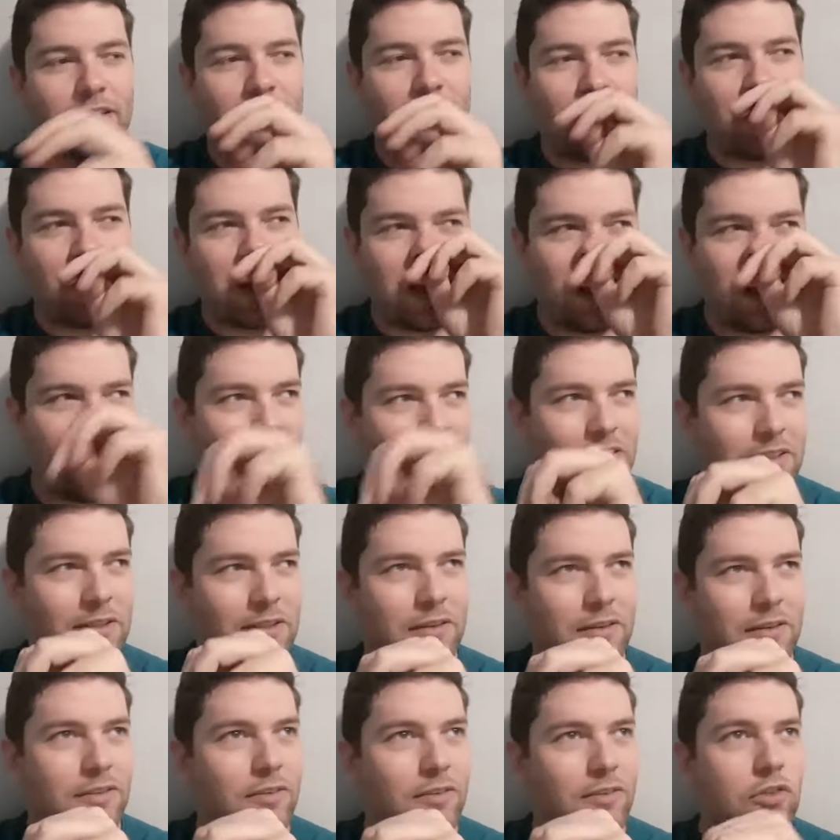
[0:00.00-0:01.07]
They
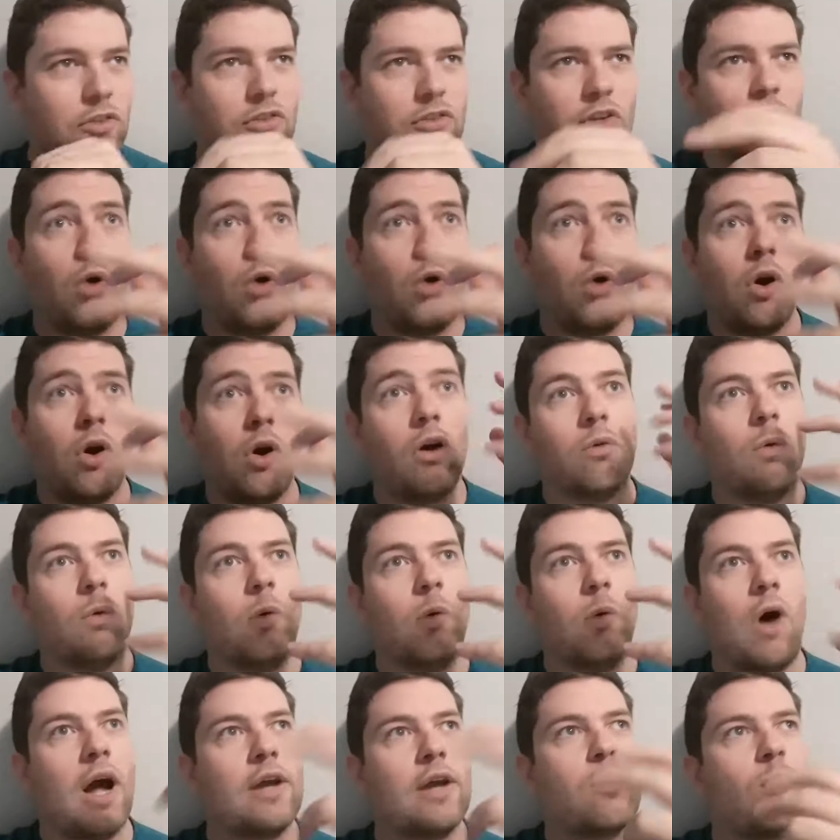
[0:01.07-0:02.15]
it's like, well,
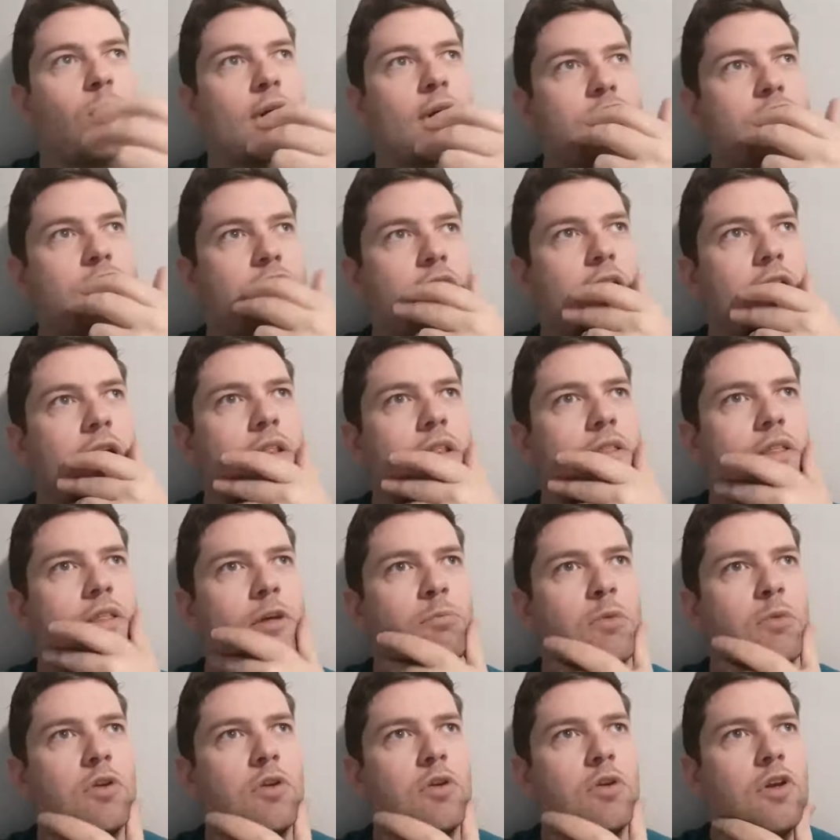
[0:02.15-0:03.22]
why question anything?
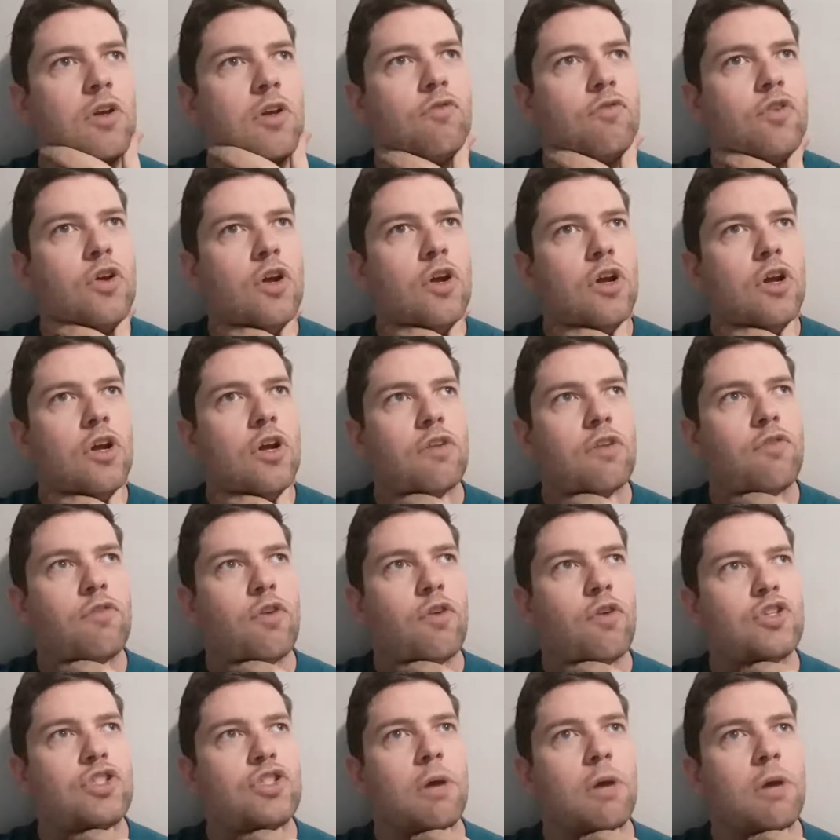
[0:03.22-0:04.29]
If our
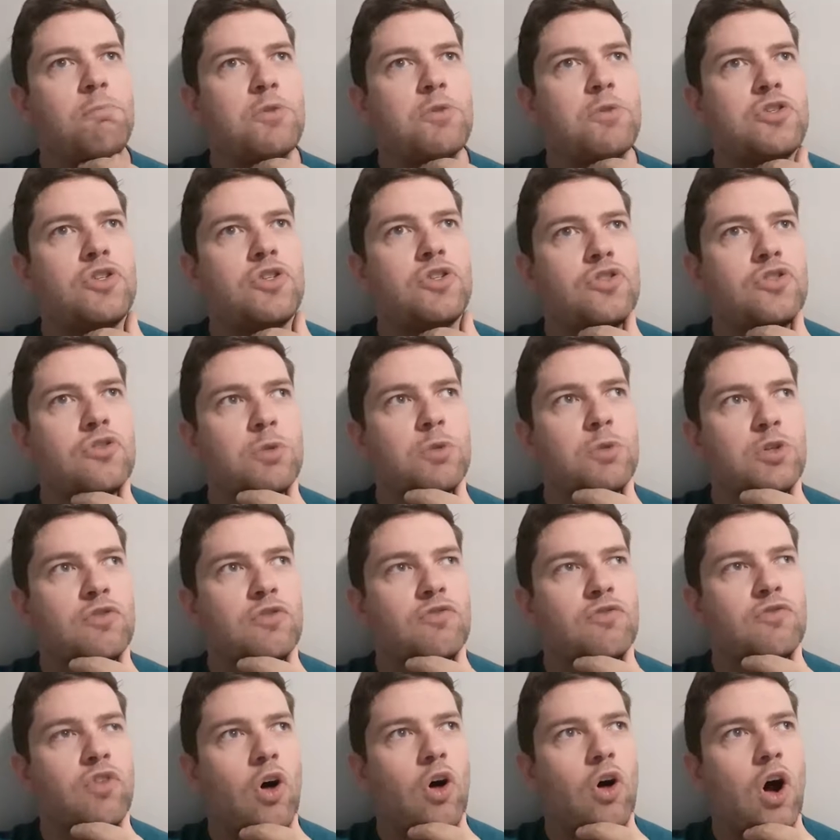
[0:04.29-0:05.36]
skepticism is
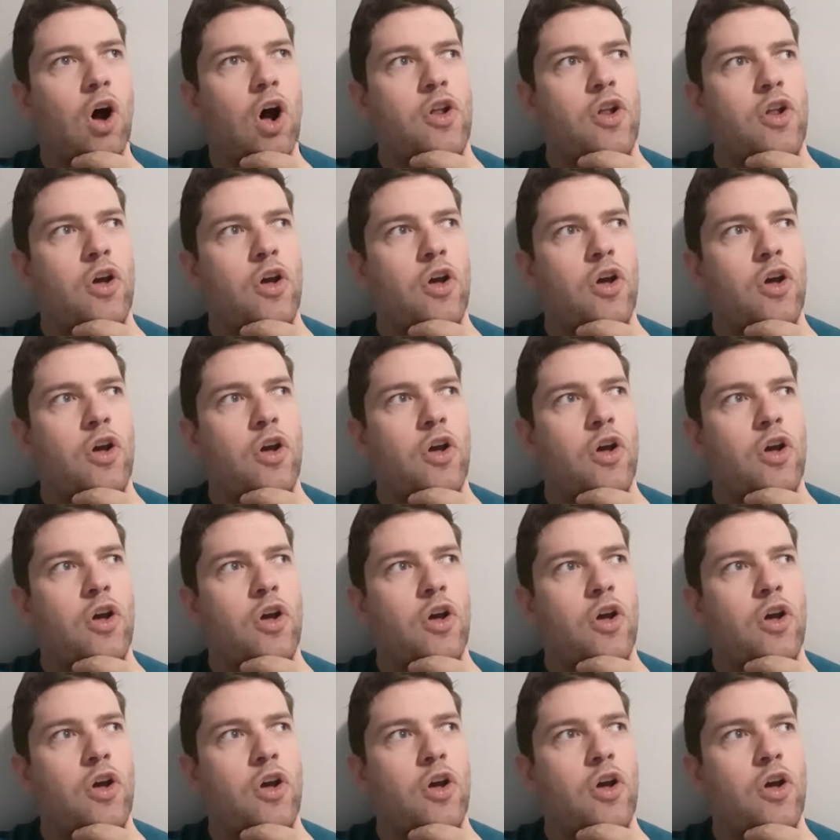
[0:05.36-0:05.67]
flawed,